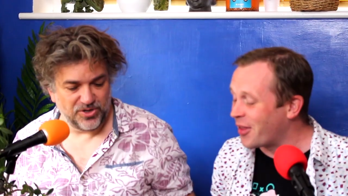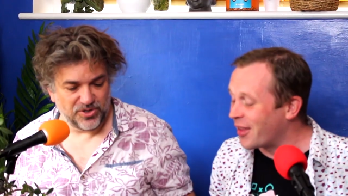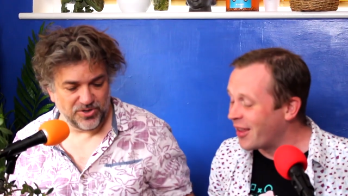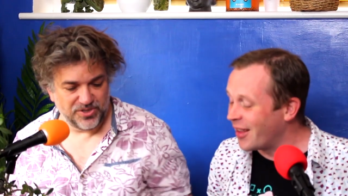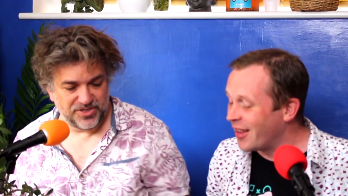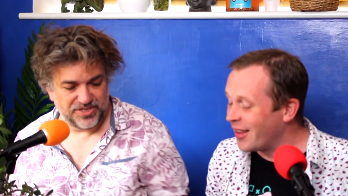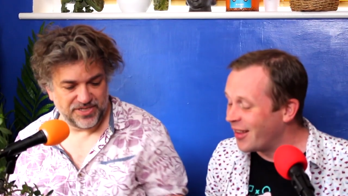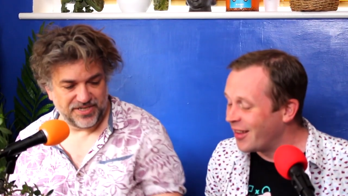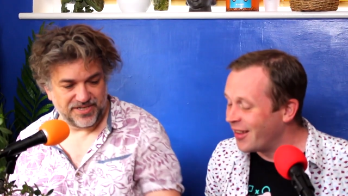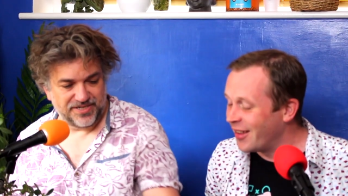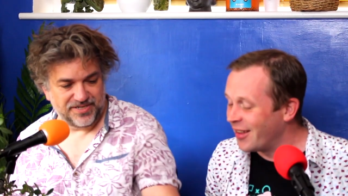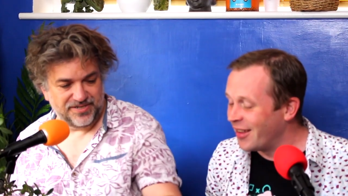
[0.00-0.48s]

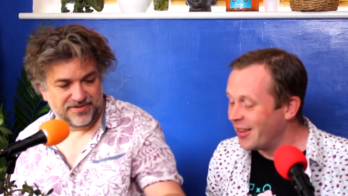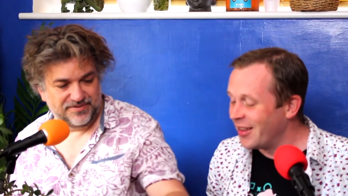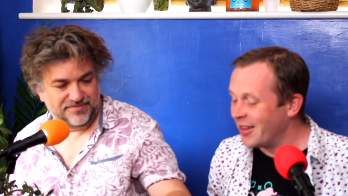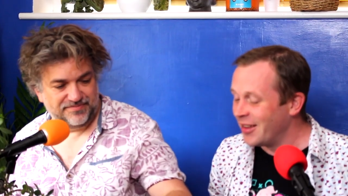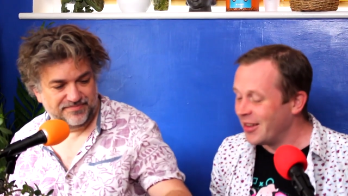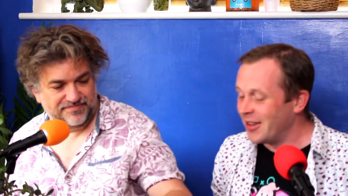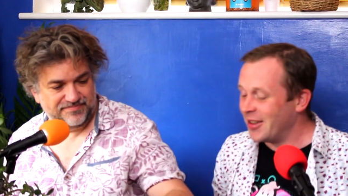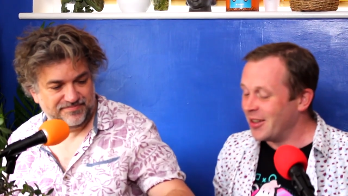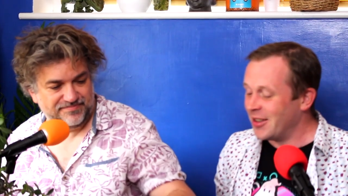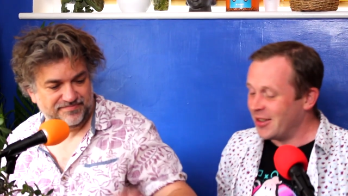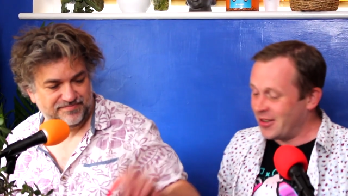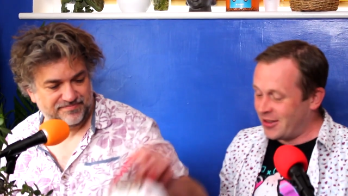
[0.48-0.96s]
Speaker 1: Your
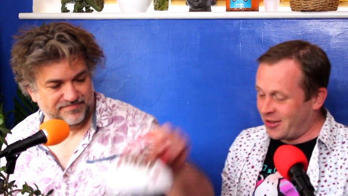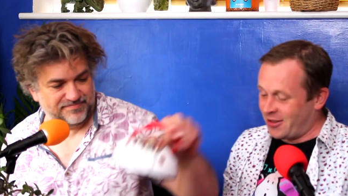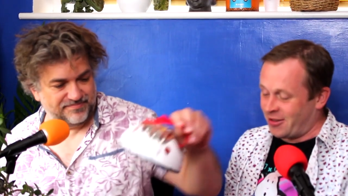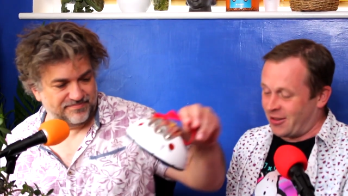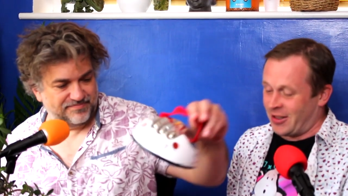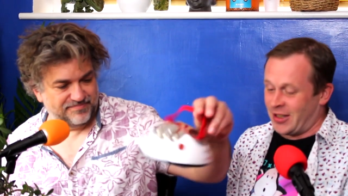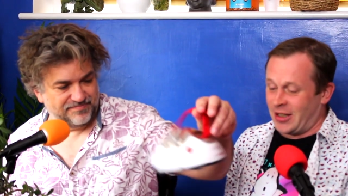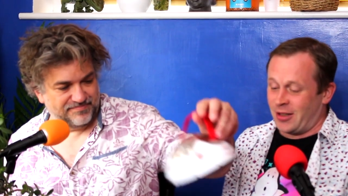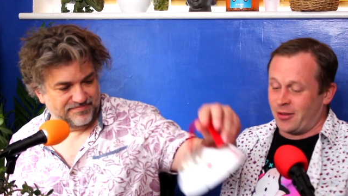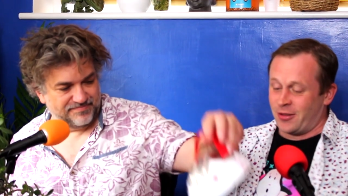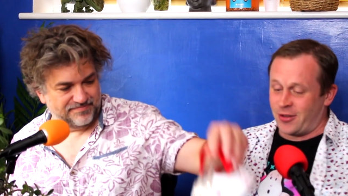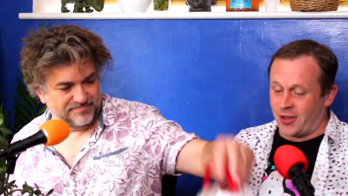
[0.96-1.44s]
turn.
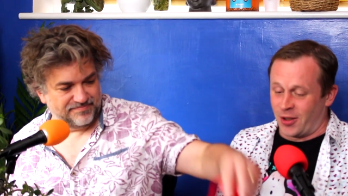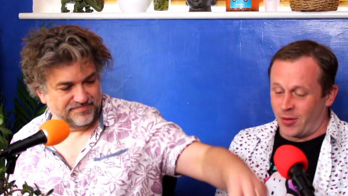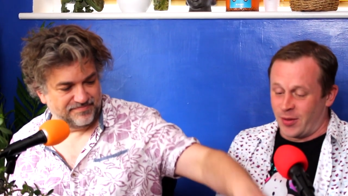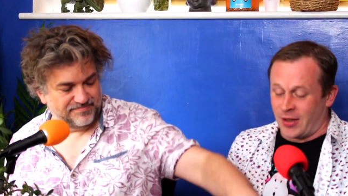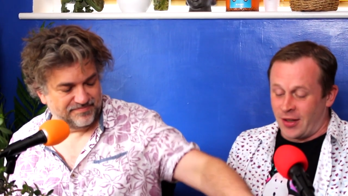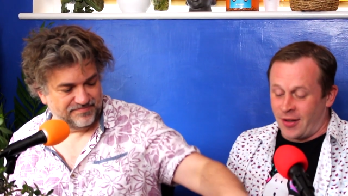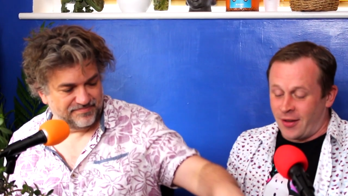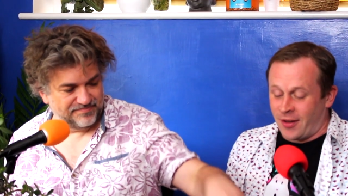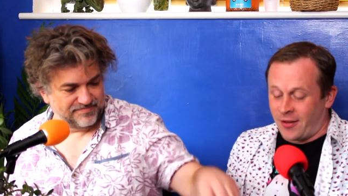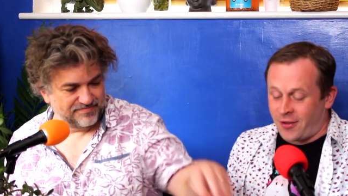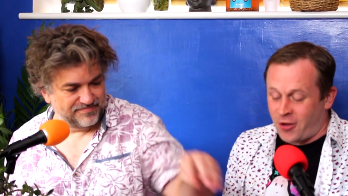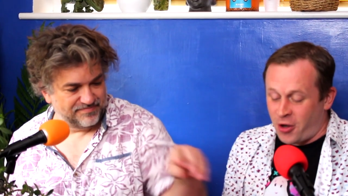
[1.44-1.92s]
All right, I'll
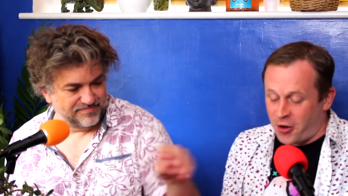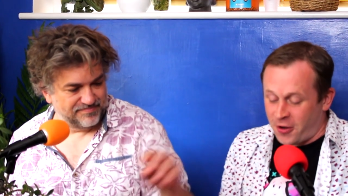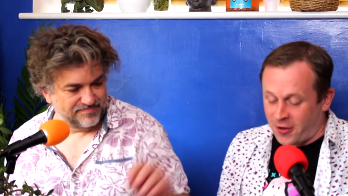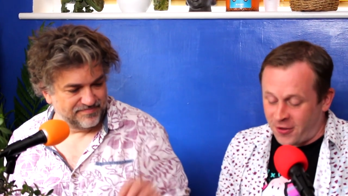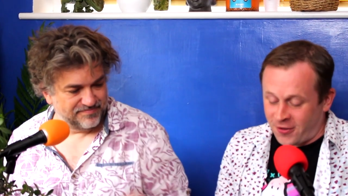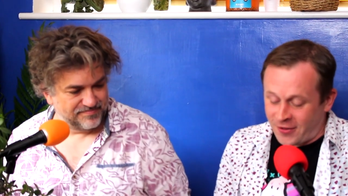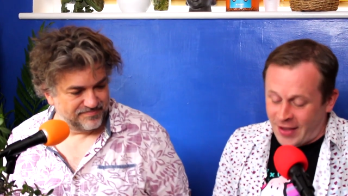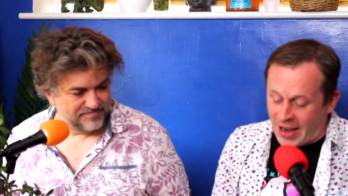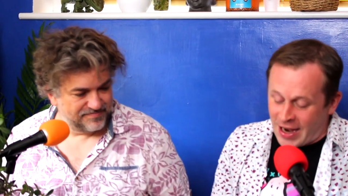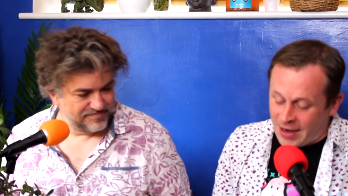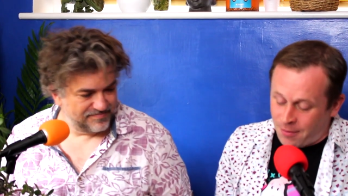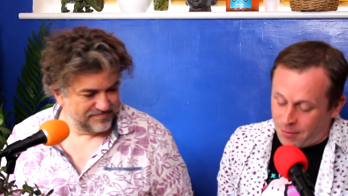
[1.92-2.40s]
do it. It's
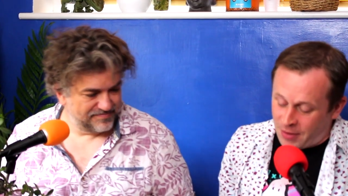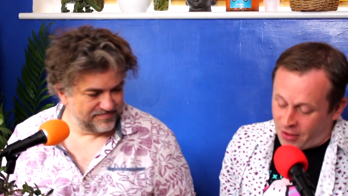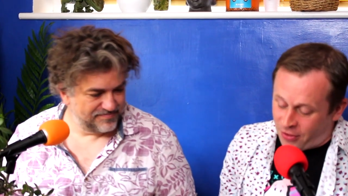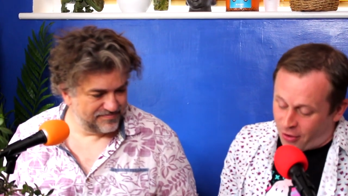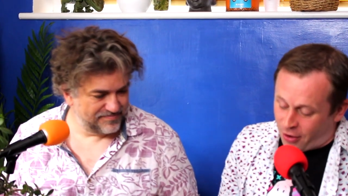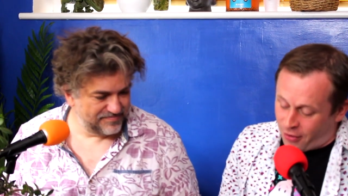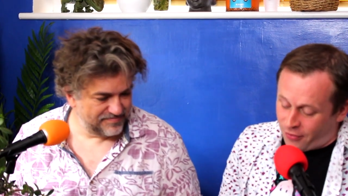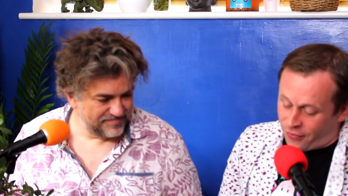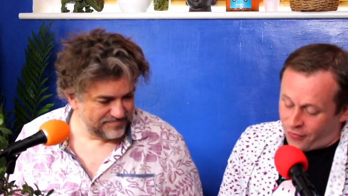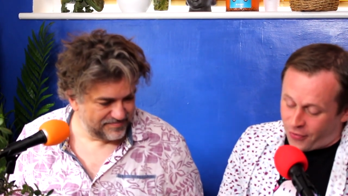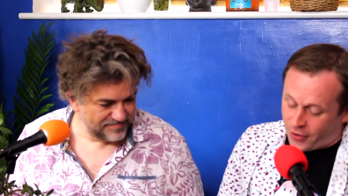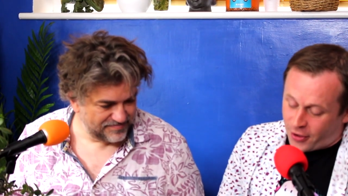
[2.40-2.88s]
got to scan
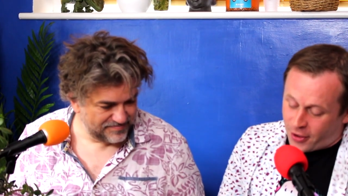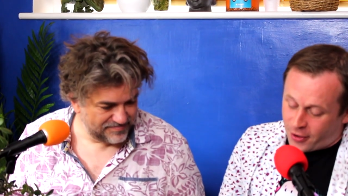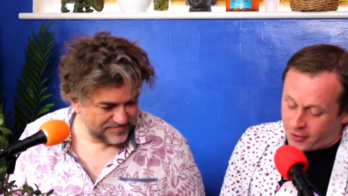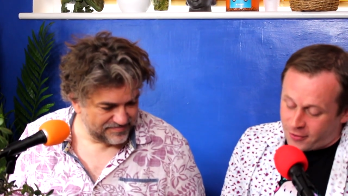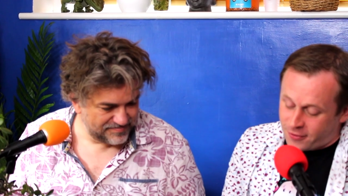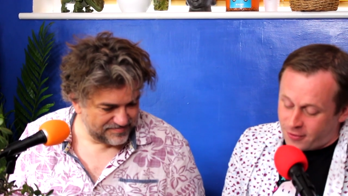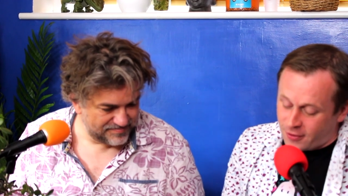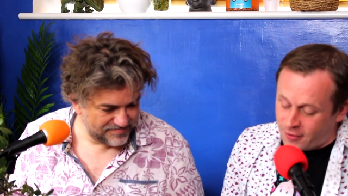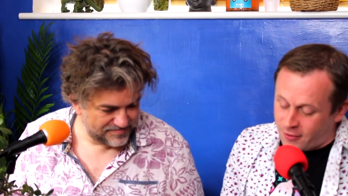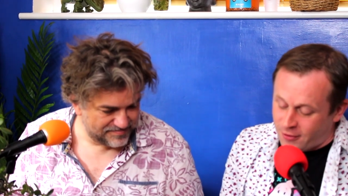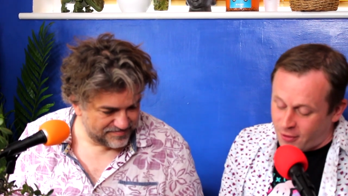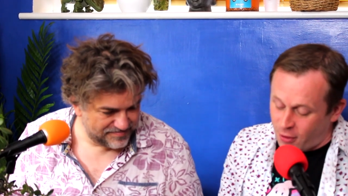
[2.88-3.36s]
me, though,
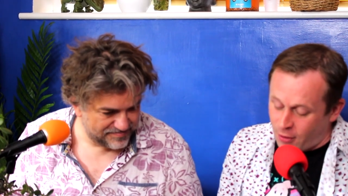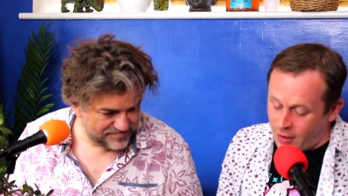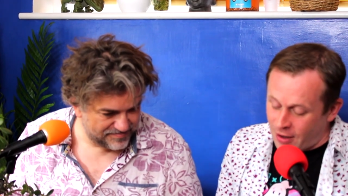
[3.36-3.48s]
first.